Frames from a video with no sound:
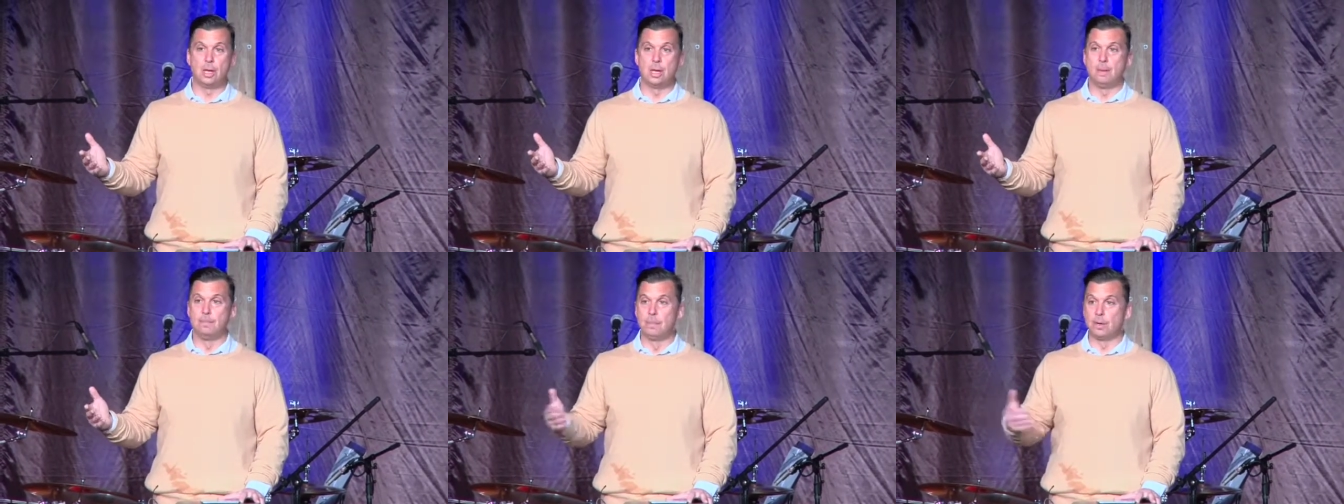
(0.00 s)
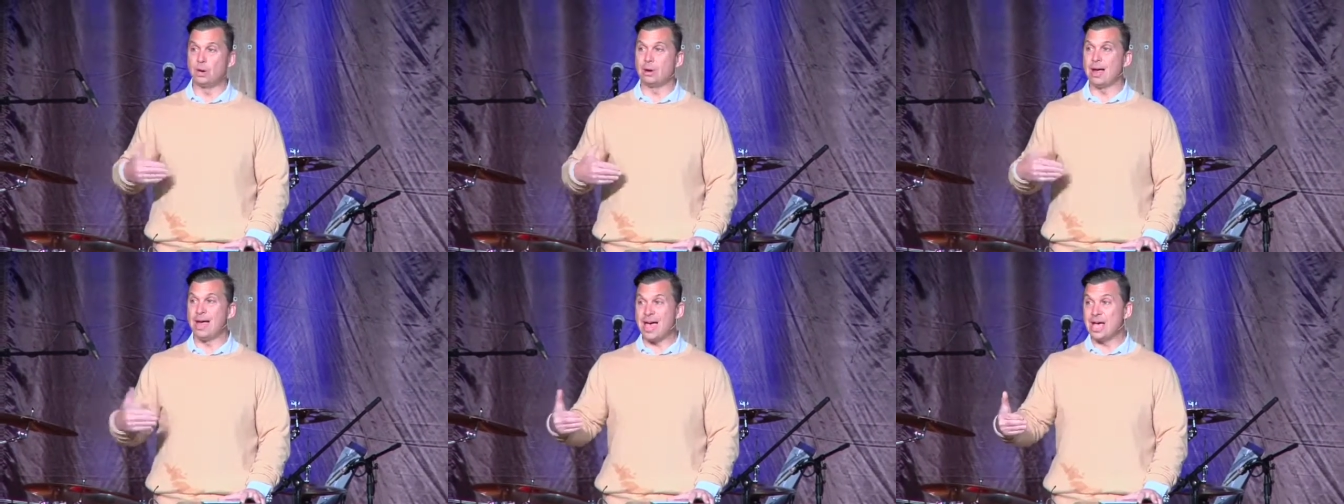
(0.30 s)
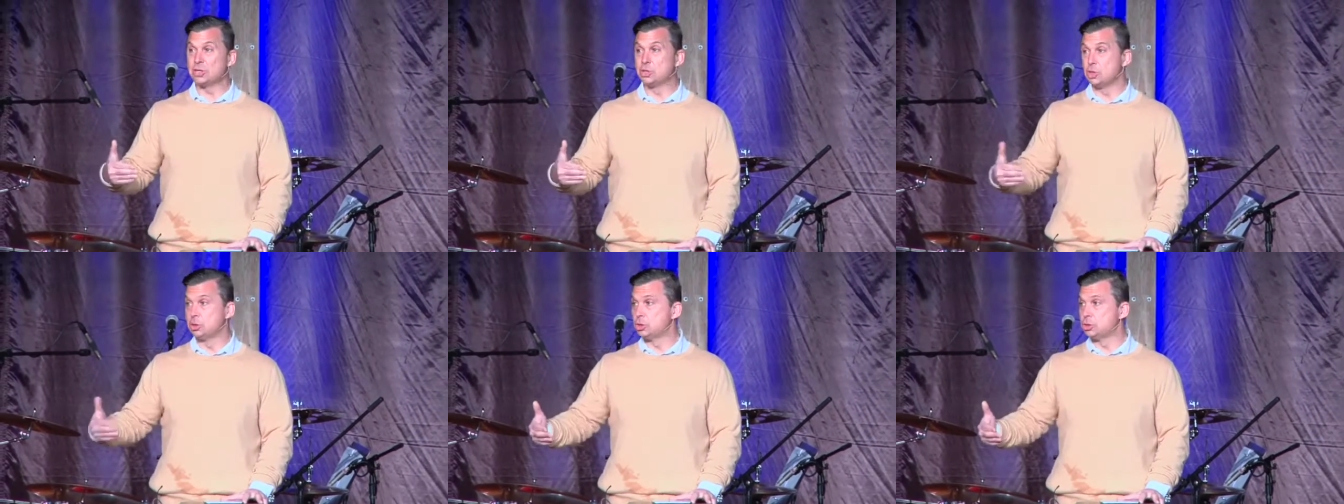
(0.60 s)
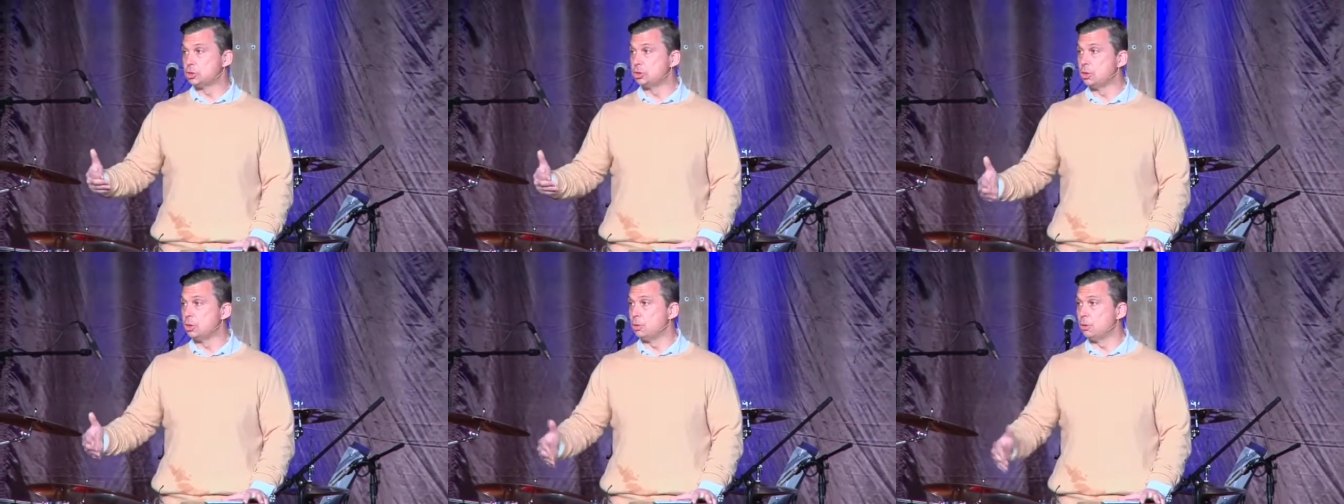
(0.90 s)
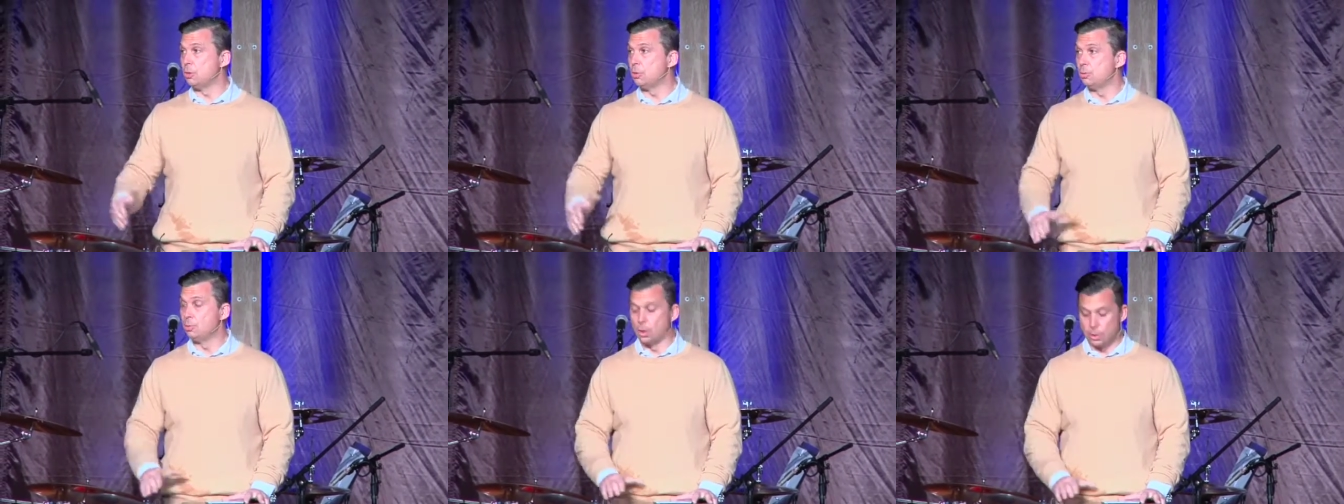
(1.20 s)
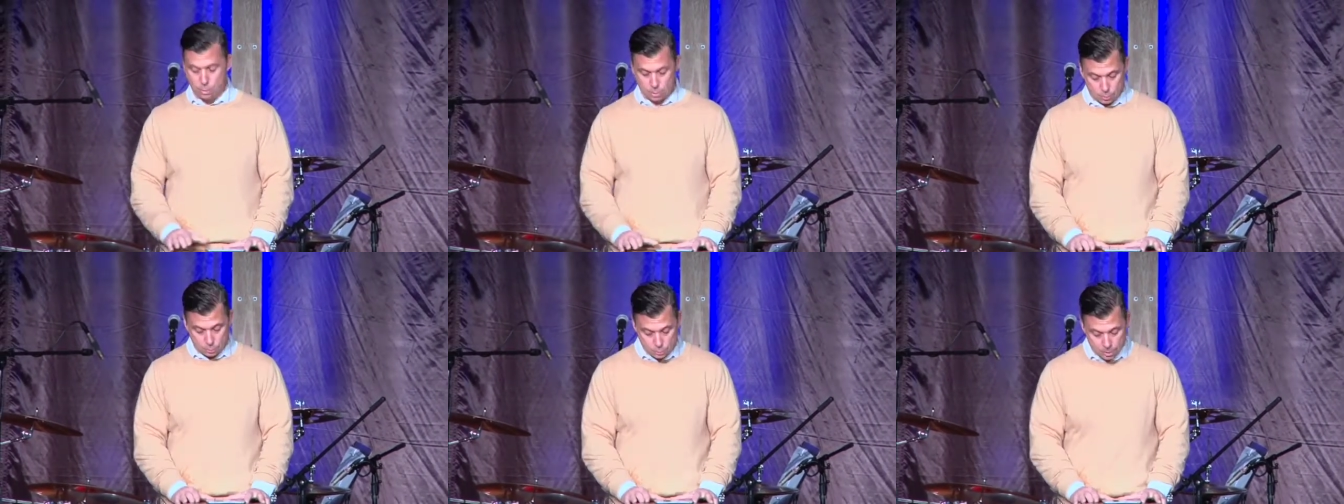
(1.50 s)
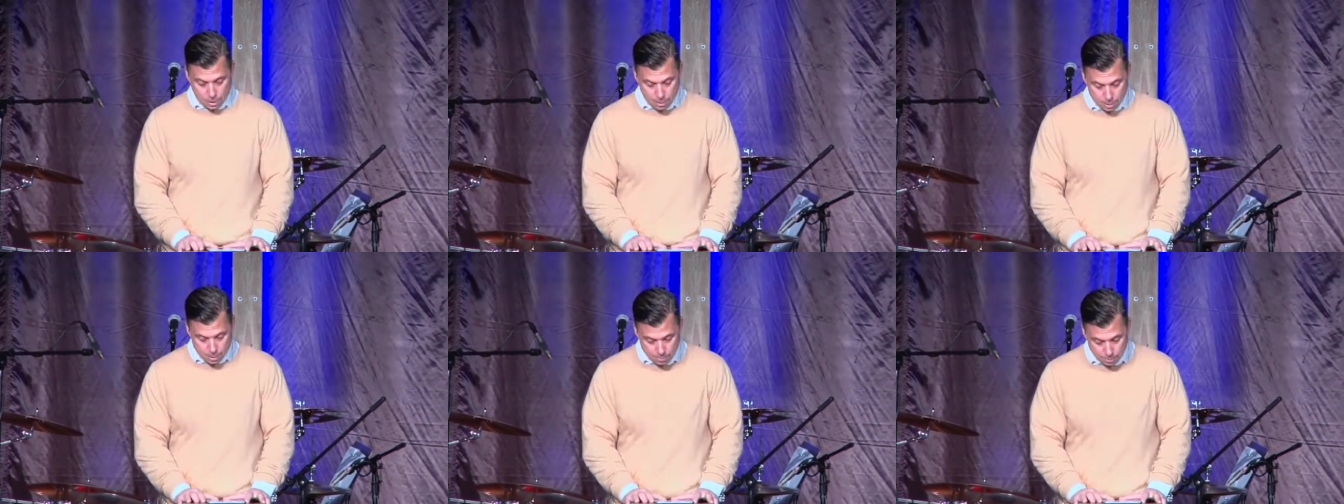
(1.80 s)
but our actions show whether
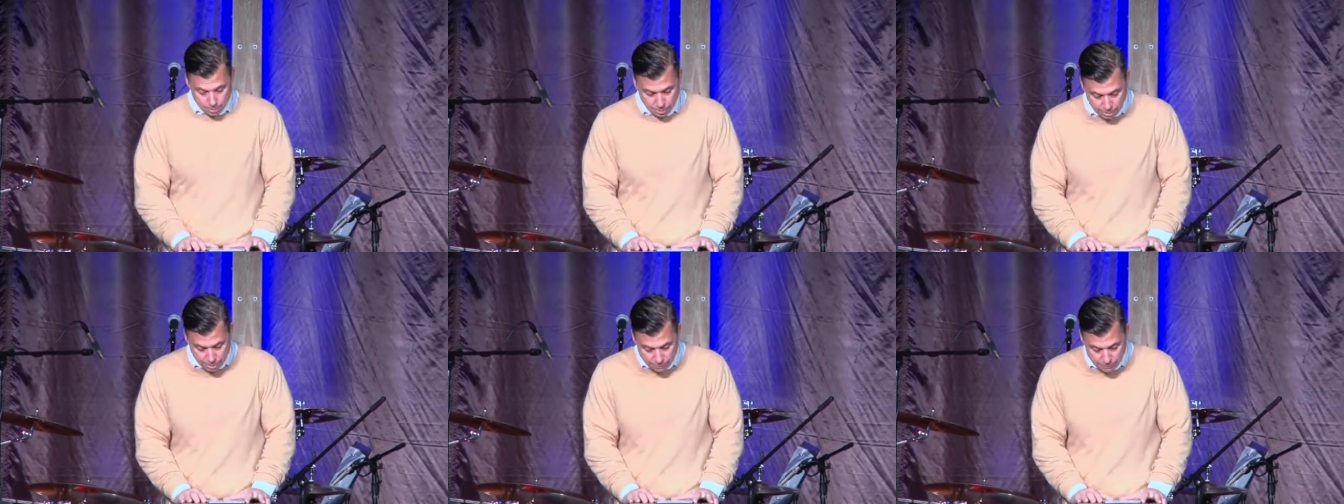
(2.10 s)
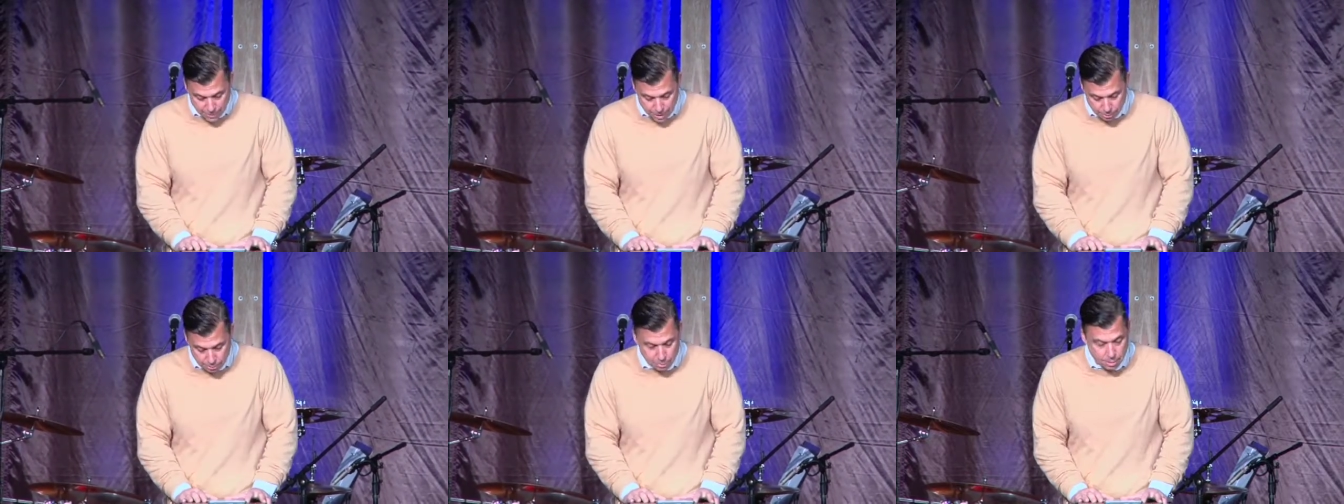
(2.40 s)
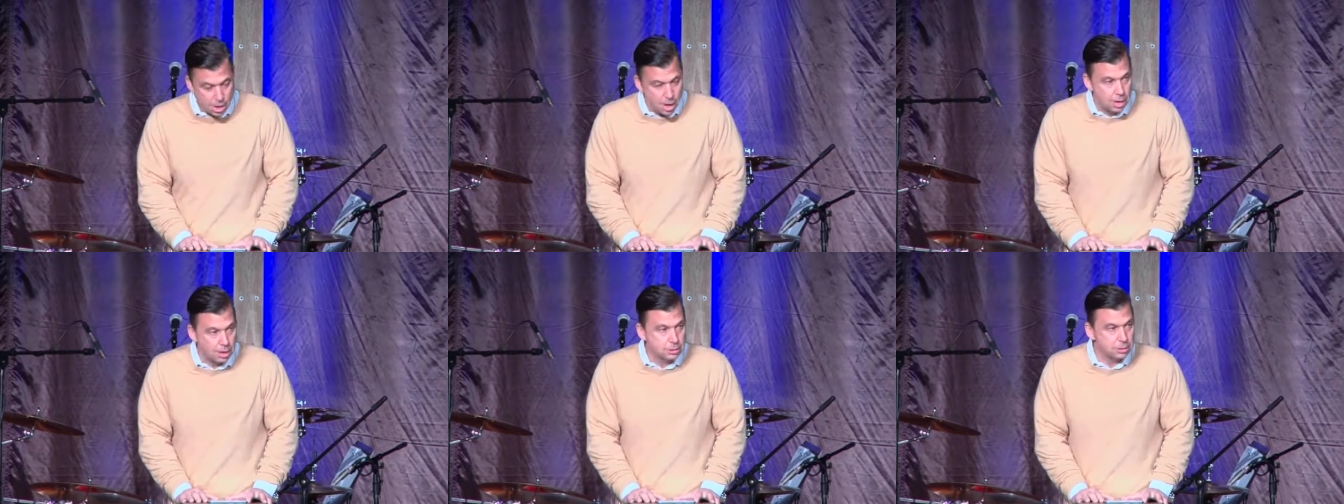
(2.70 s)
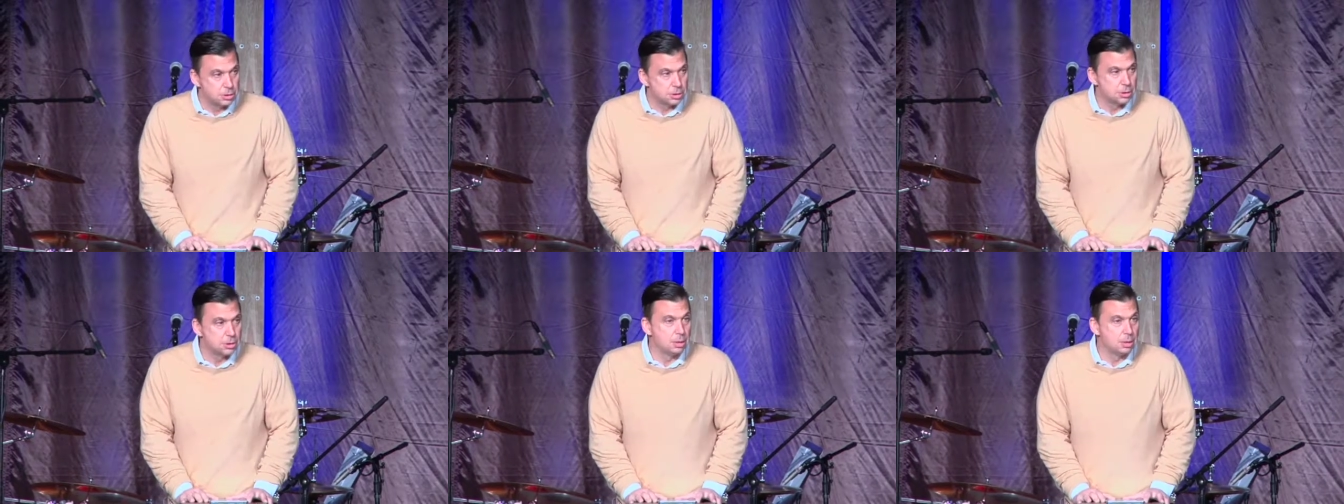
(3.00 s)
we believe that or not.